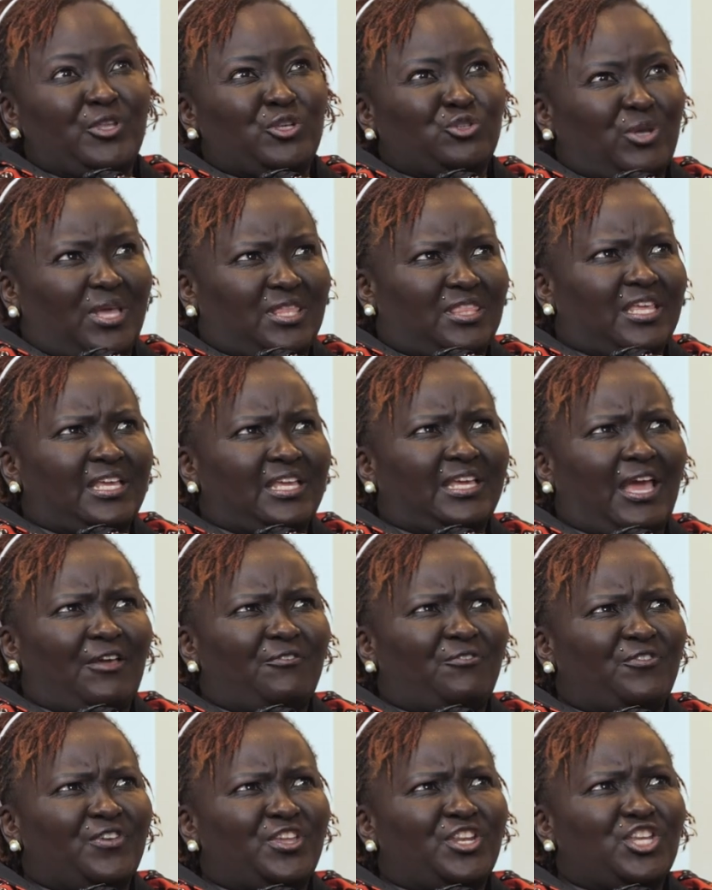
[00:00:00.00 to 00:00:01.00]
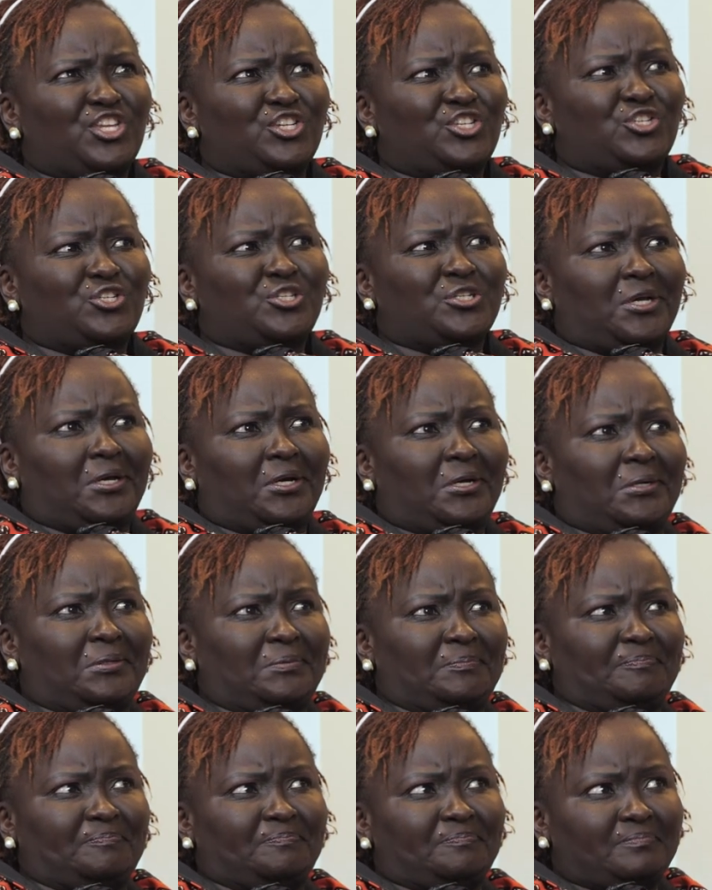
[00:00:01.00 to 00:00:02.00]
So I think I finished
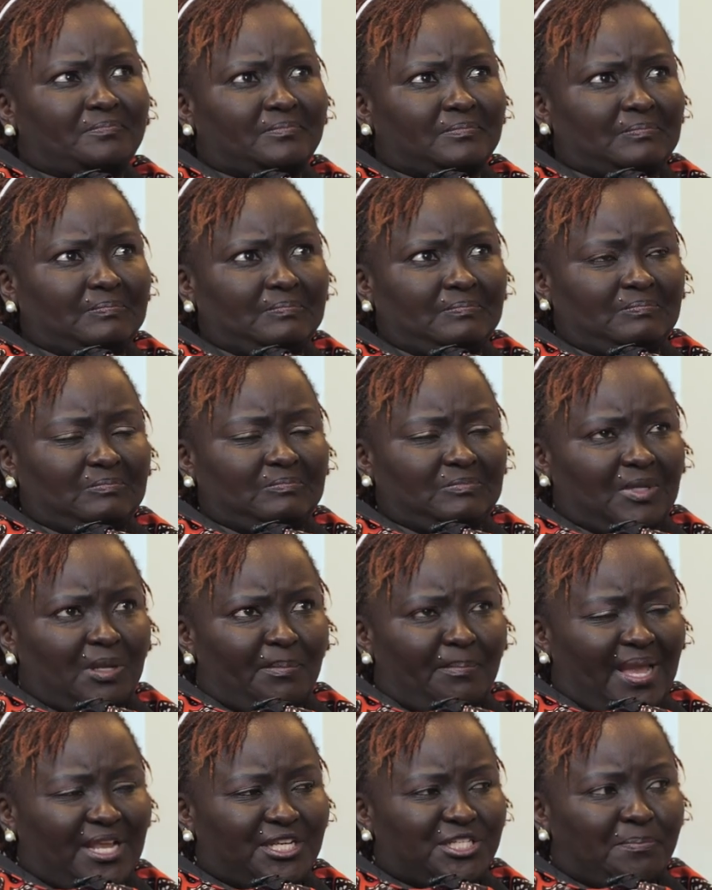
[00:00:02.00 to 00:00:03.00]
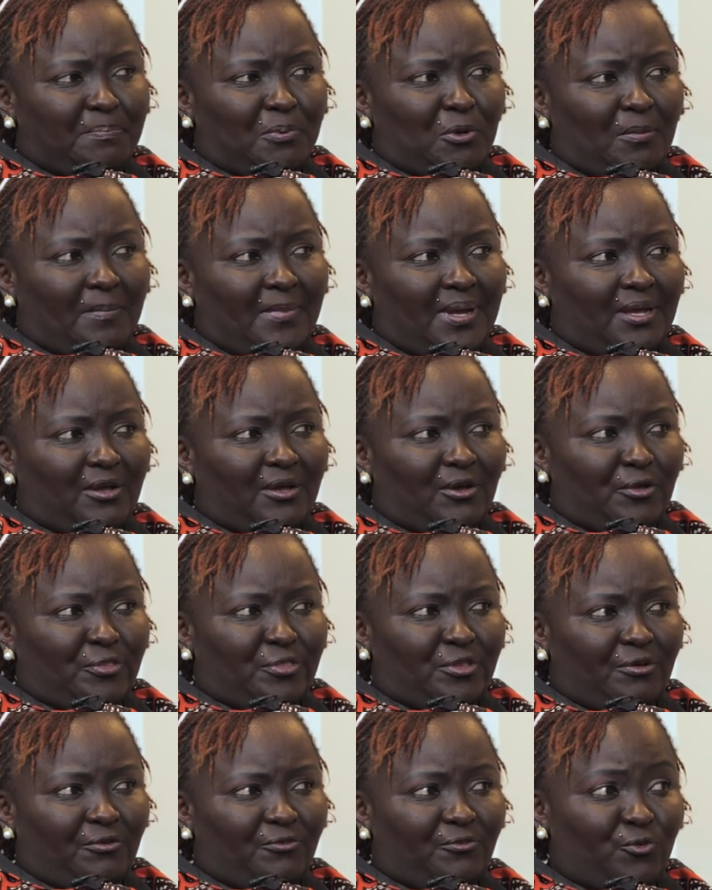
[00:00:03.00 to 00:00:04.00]
my diploma on
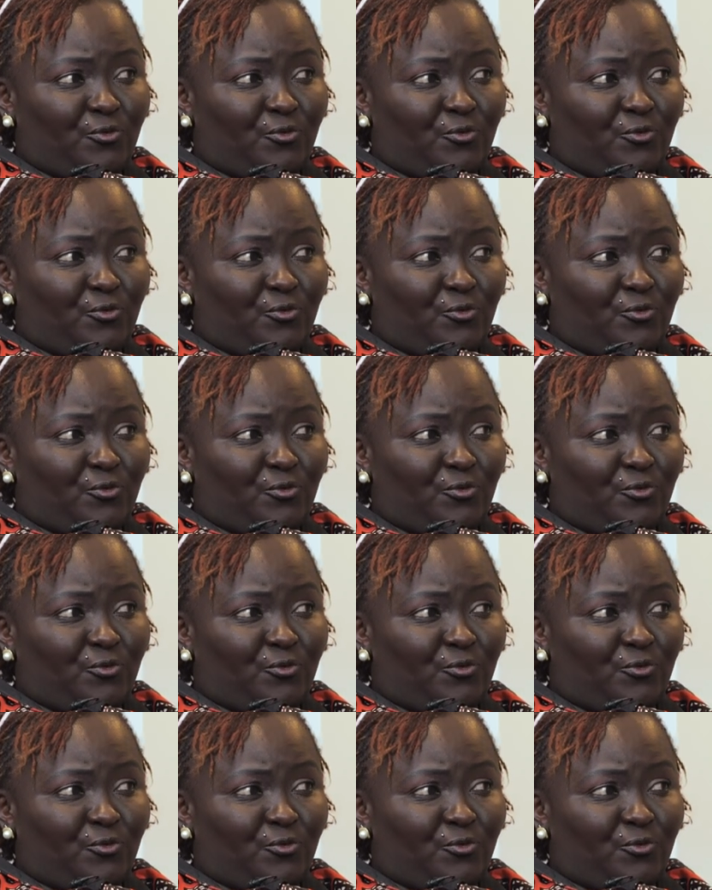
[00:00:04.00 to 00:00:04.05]
the